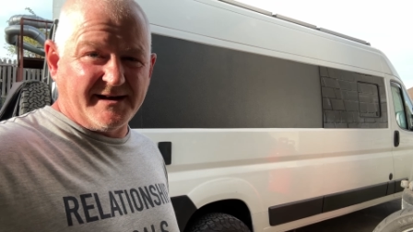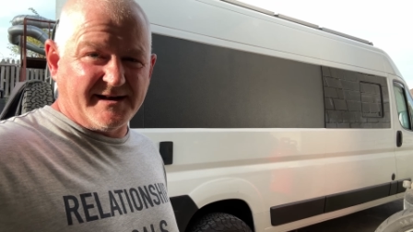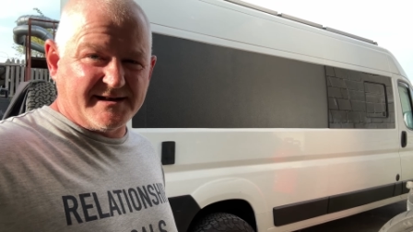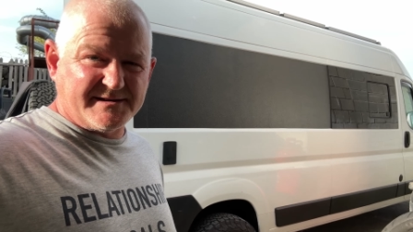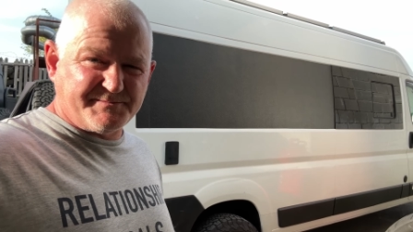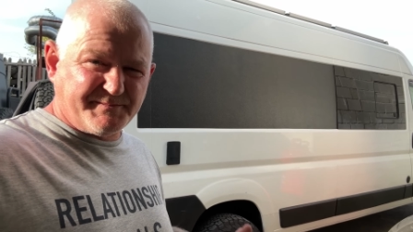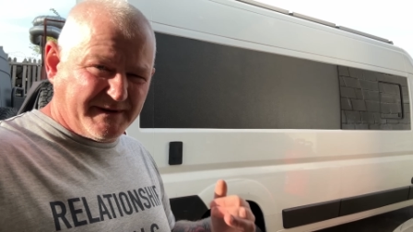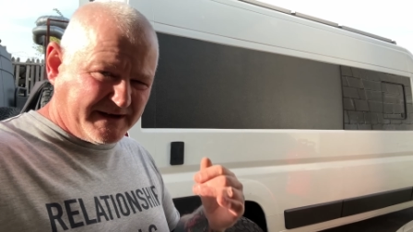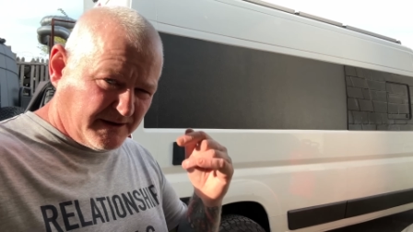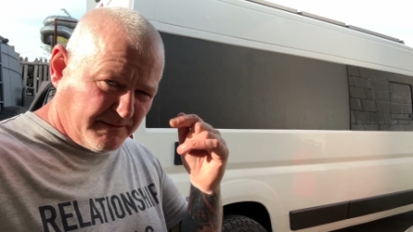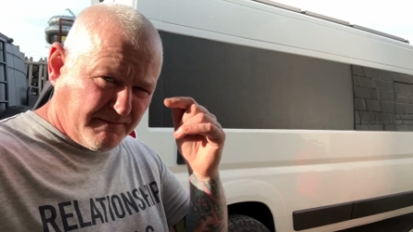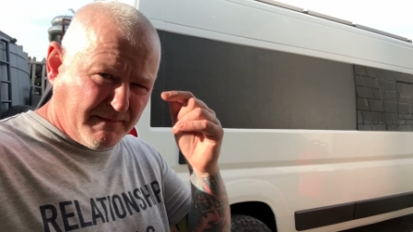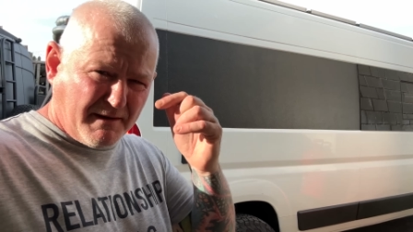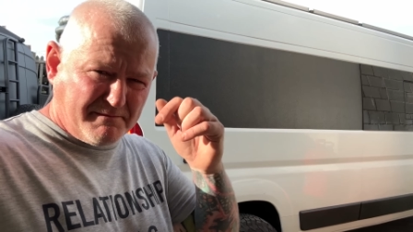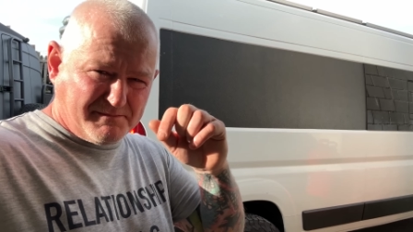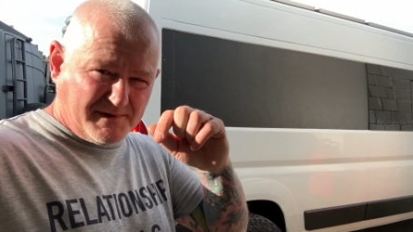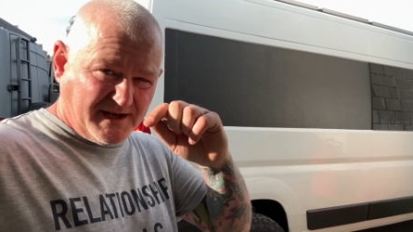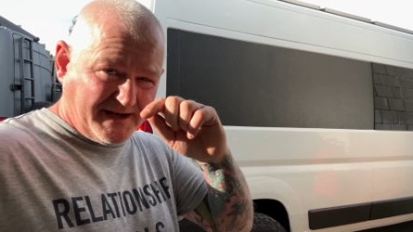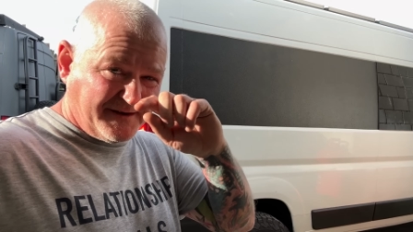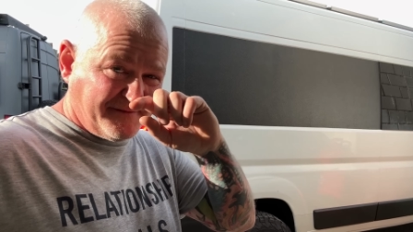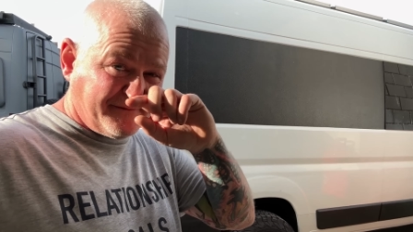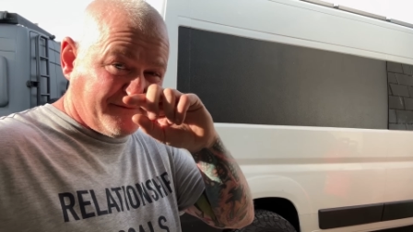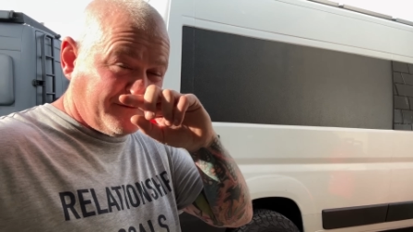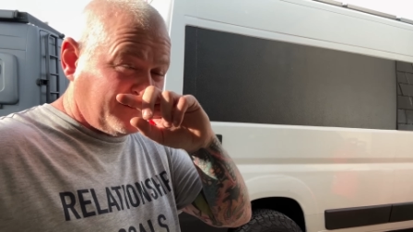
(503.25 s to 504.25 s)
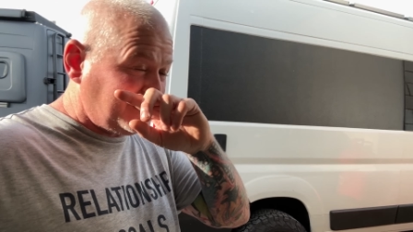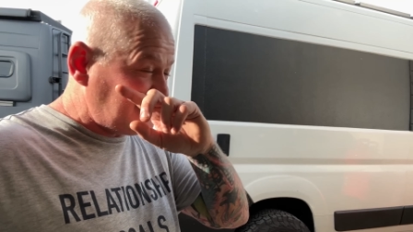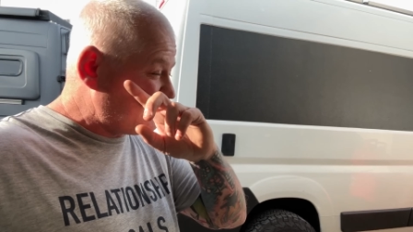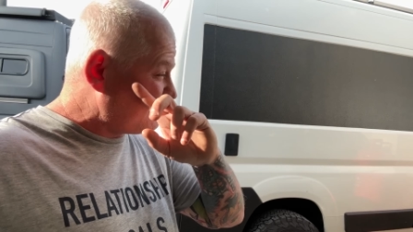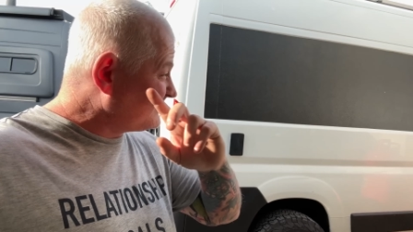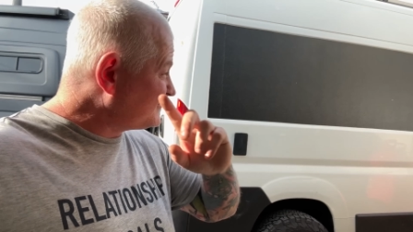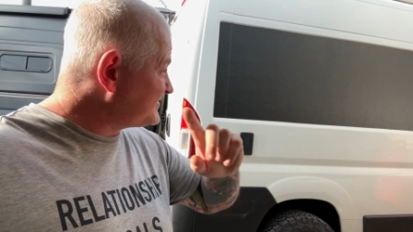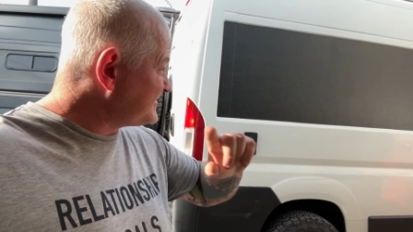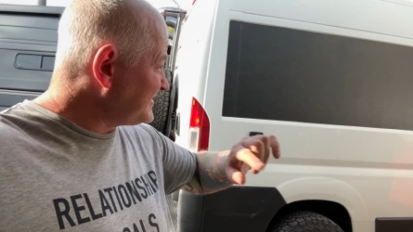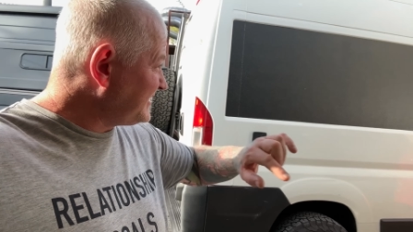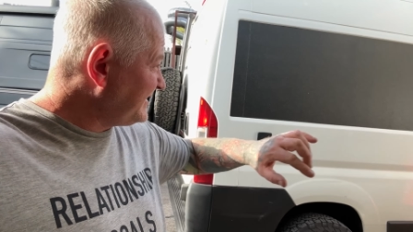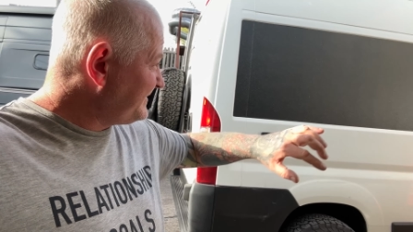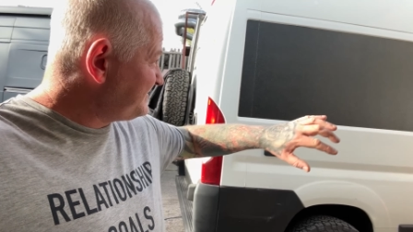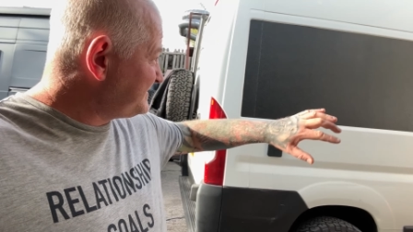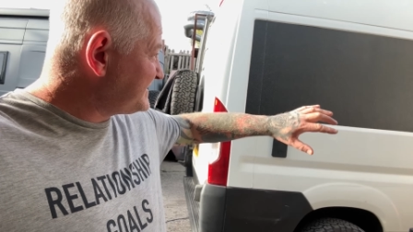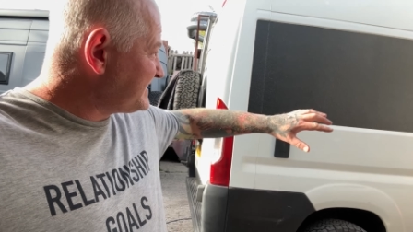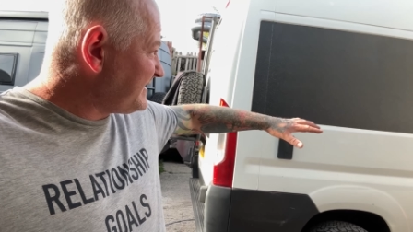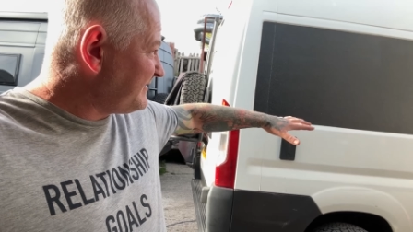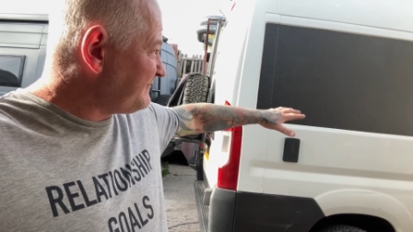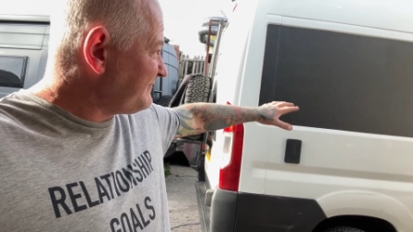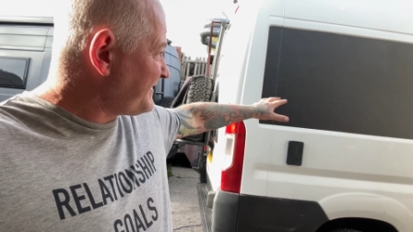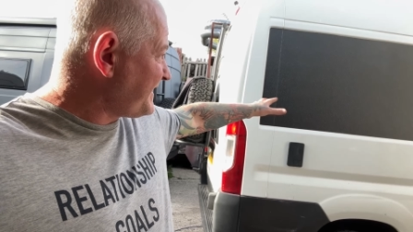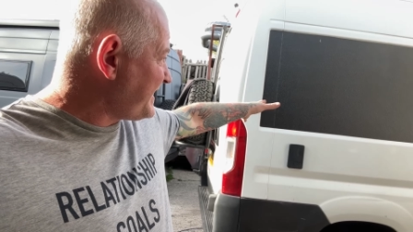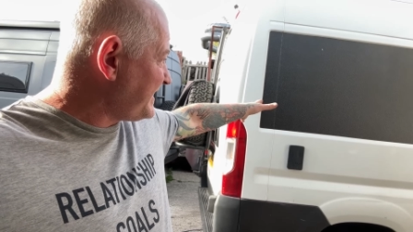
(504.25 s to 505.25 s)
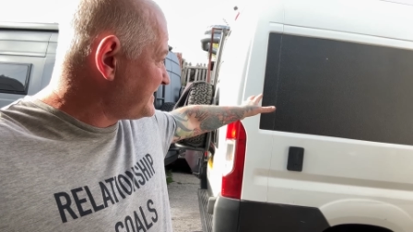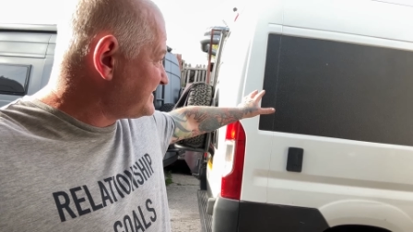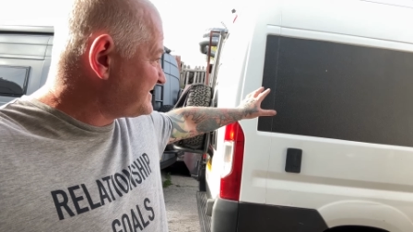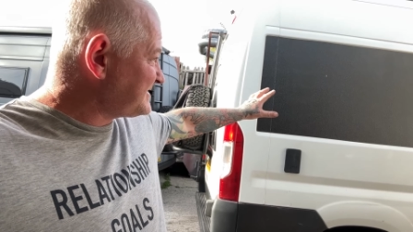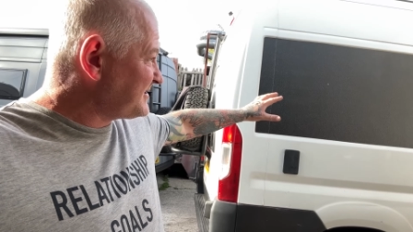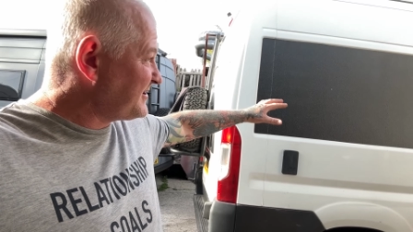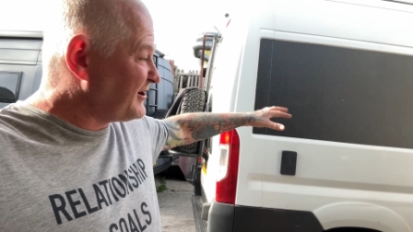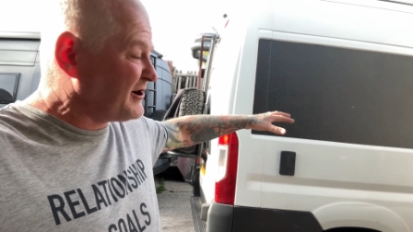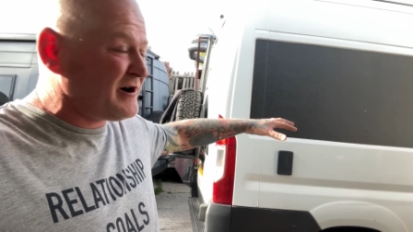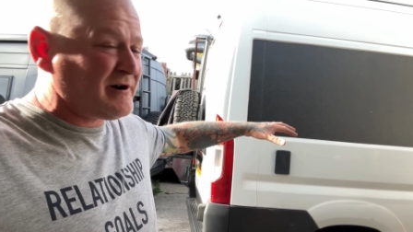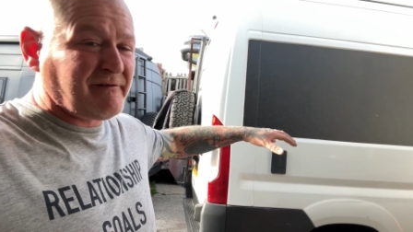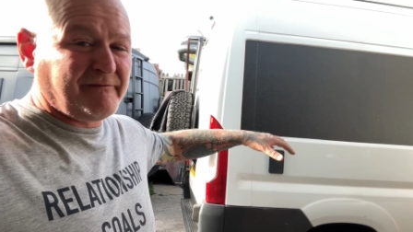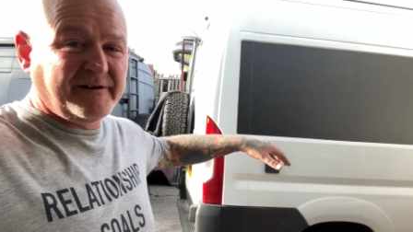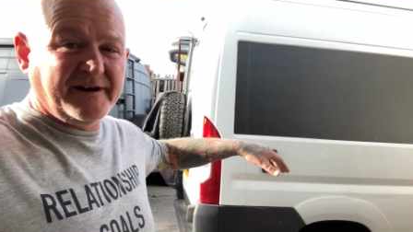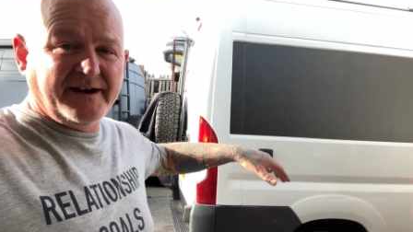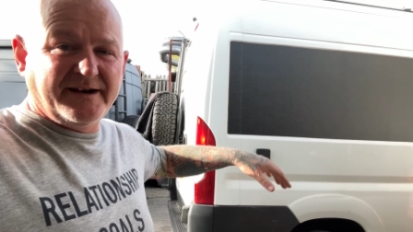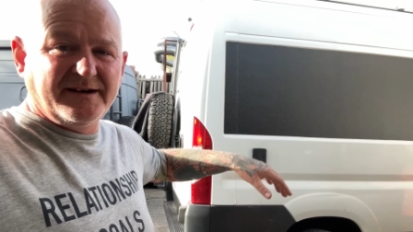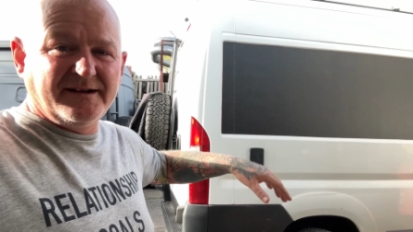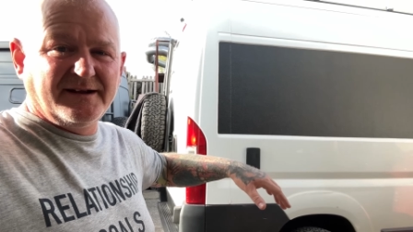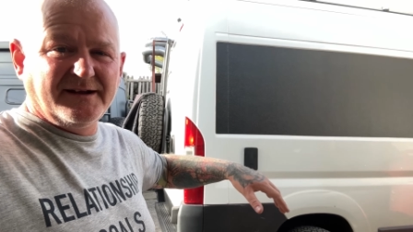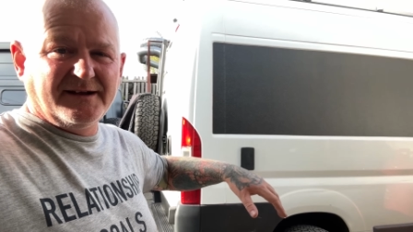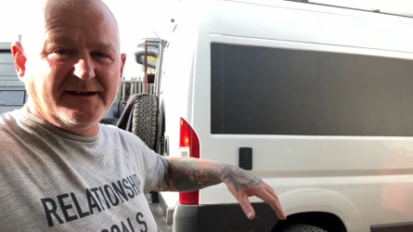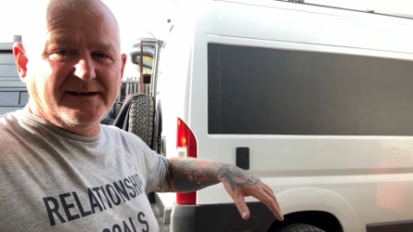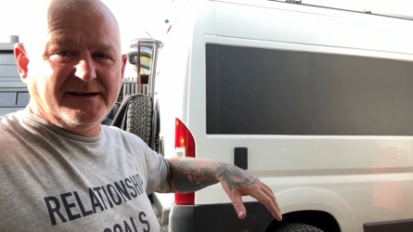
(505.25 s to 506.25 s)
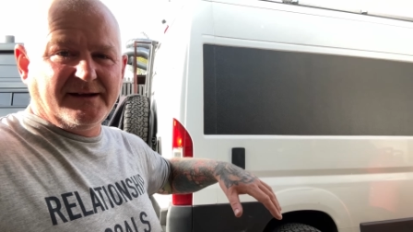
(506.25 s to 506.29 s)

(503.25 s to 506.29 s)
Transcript: It's been on my mind for a long time to get rid of that scarring.